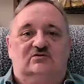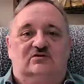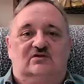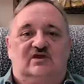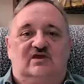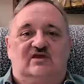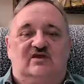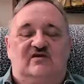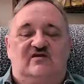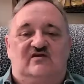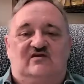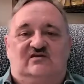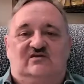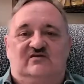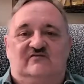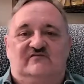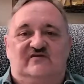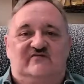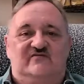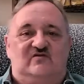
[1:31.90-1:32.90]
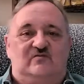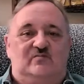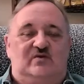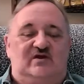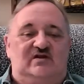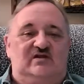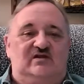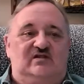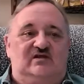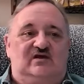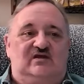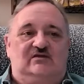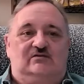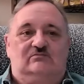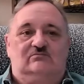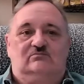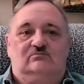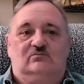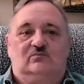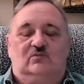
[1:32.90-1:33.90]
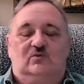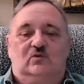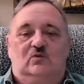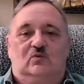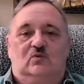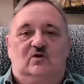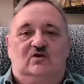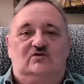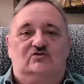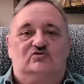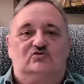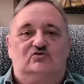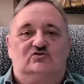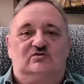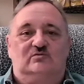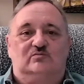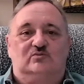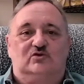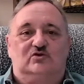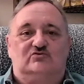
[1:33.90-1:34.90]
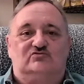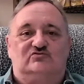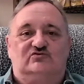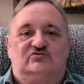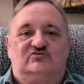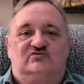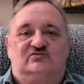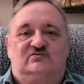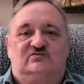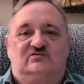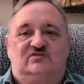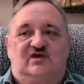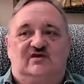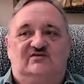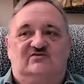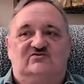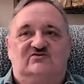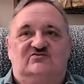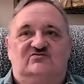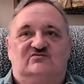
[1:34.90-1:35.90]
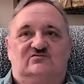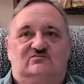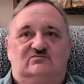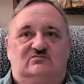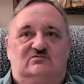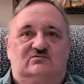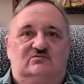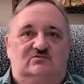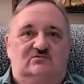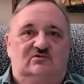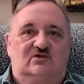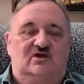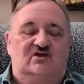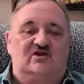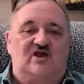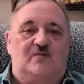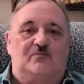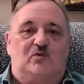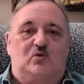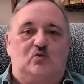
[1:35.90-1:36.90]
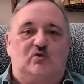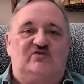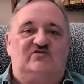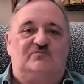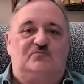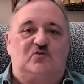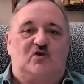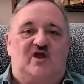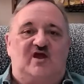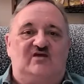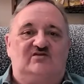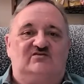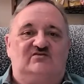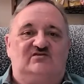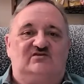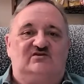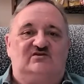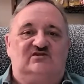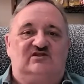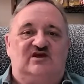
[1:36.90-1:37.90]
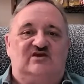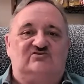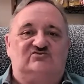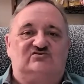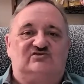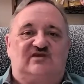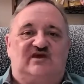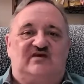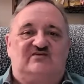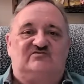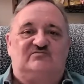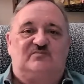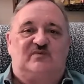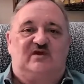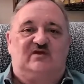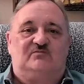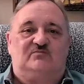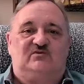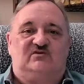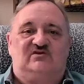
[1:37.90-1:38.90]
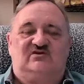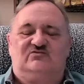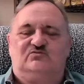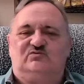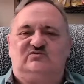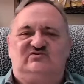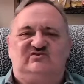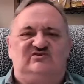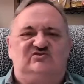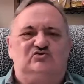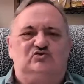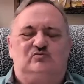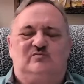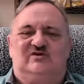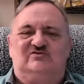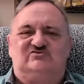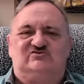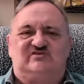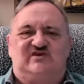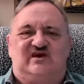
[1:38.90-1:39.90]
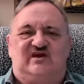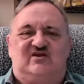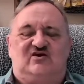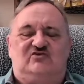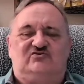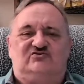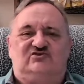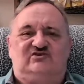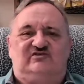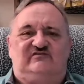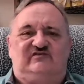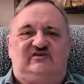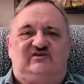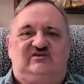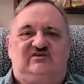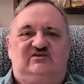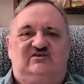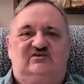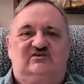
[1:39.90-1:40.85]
Okay, give everybody like one or two commercials, like just a couple weeks prior to the election aspect, because we see too much of that on TV.